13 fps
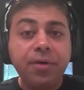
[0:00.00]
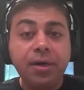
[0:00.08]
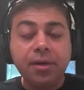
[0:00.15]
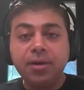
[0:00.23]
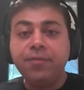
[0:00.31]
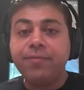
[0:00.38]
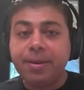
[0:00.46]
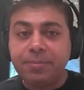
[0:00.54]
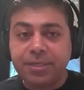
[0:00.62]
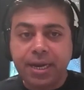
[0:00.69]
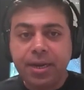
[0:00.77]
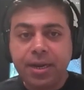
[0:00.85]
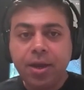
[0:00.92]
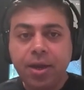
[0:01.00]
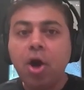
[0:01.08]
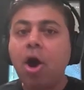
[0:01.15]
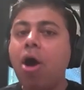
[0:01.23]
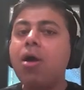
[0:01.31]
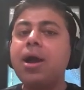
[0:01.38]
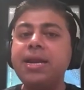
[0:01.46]
Learn website
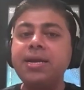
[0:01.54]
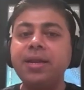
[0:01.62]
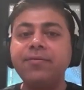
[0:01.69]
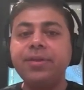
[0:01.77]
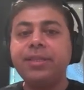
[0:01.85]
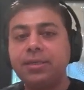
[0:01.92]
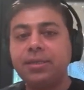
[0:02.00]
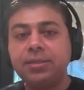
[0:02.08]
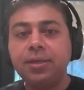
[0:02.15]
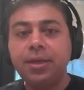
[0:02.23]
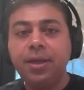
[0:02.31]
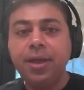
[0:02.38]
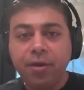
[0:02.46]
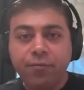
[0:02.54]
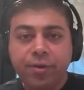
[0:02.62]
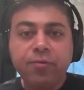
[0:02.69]
or connecting with us. We